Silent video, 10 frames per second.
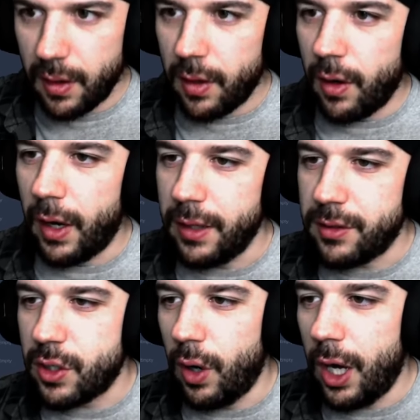All right,
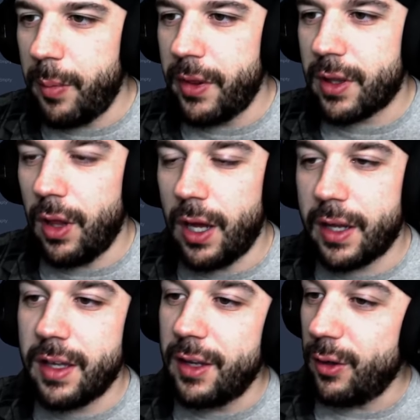so I'm on the clock
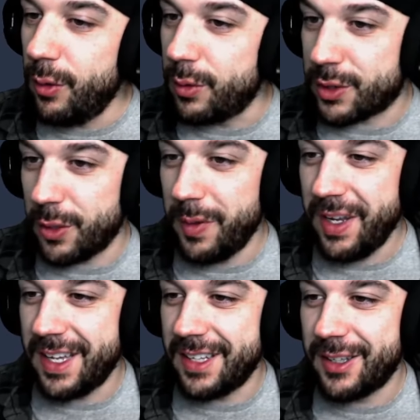again. Ooh, so we
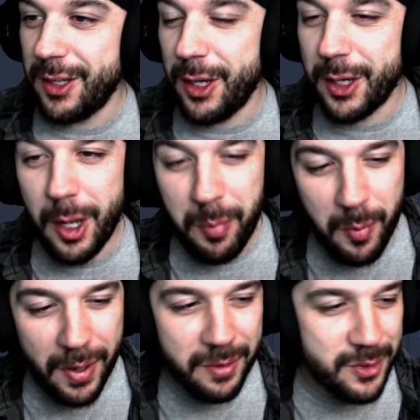got a couple
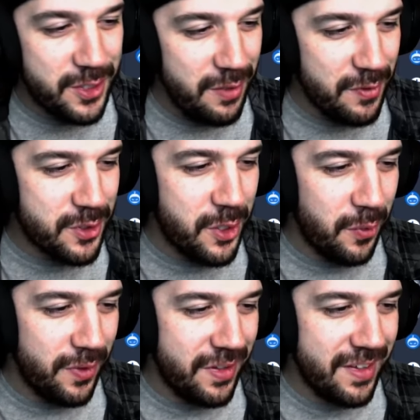wide receivers
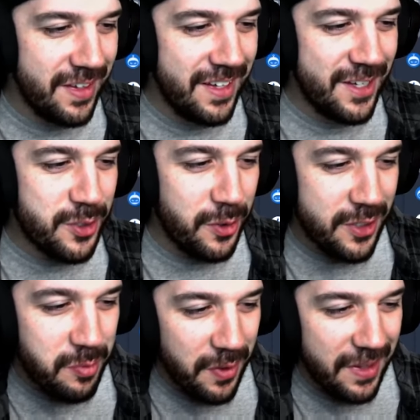going. So
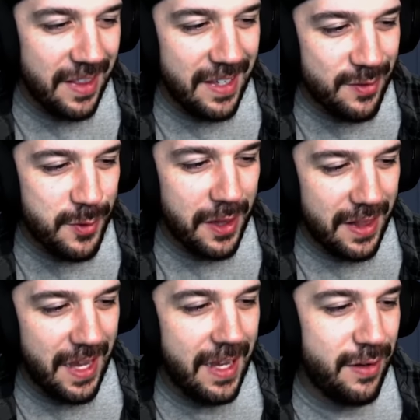this really leaves a
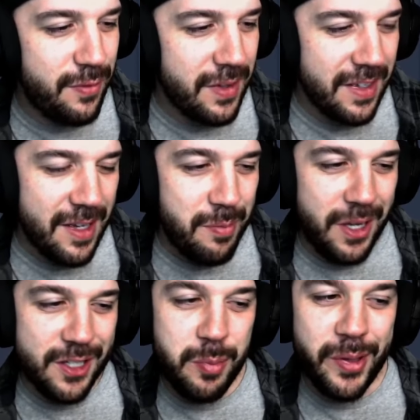lot of
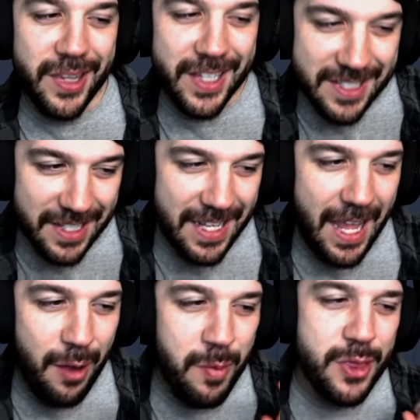possibilities. And
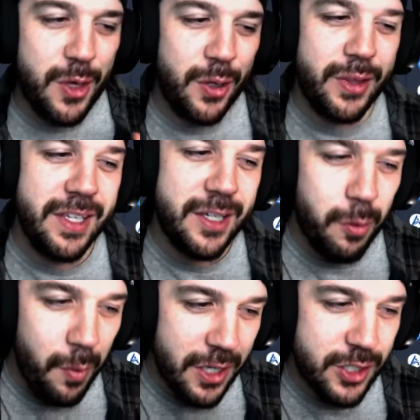now with all the
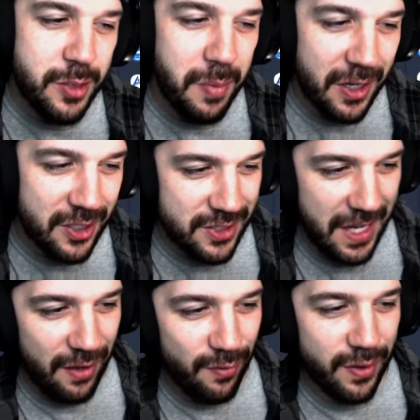question marks
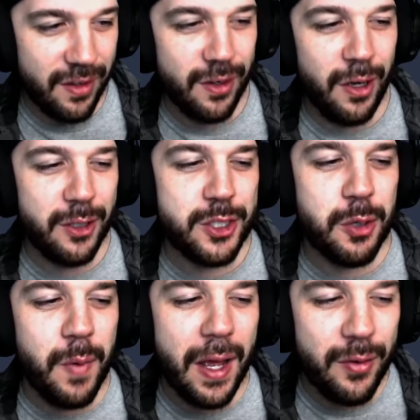
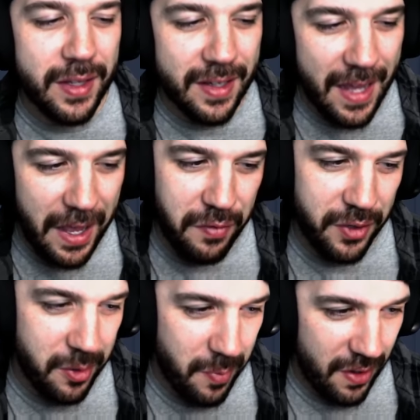surrounding Alvin
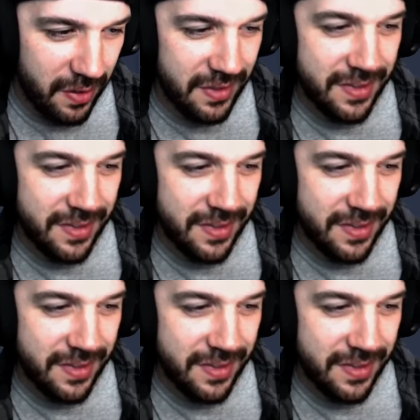Kamara,